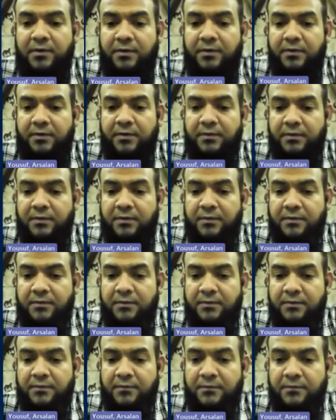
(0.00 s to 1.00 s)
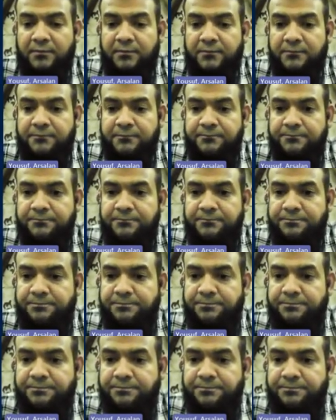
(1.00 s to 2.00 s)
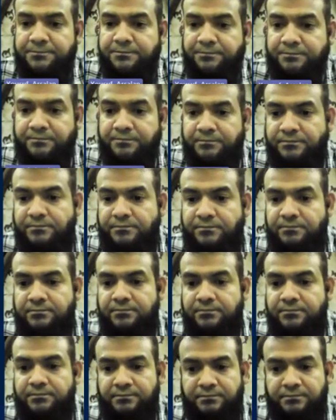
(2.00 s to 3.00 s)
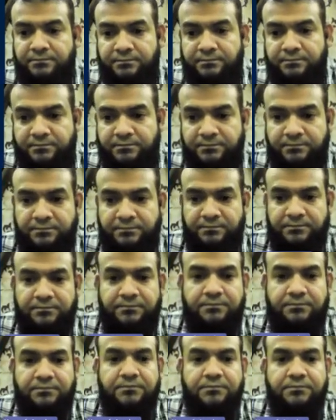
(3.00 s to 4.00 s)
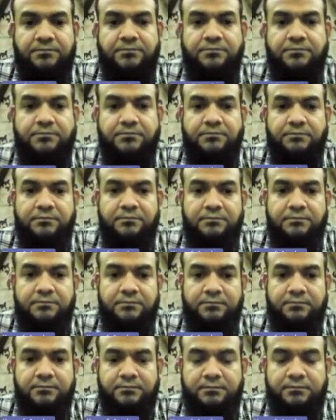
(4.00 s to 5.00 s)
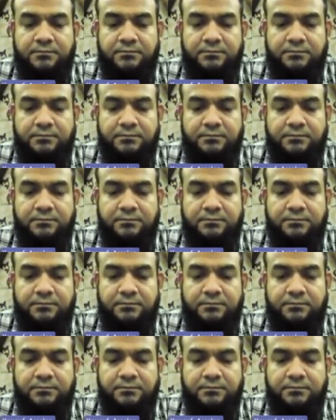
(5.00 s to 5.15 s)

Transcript: (no one is talking)